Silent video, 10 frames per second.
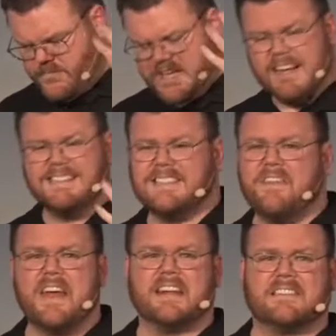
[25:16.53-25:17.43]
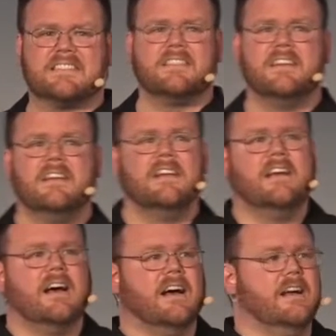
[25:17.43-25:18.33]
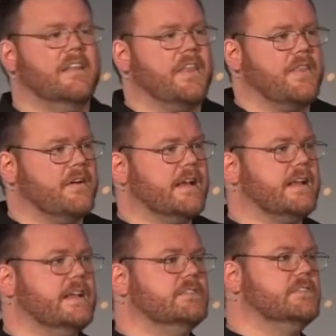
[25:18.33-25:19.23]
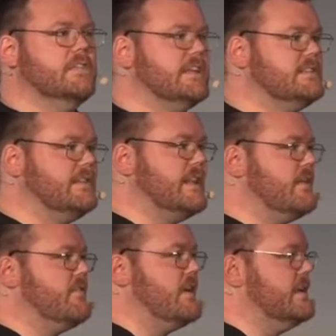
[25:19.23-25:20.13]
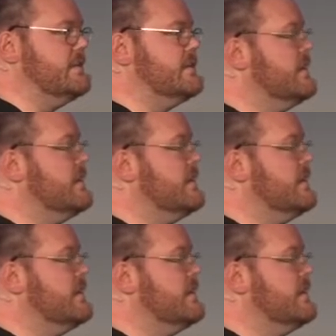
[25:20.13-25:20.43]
synthetics that they're getting into, like synthetic front-end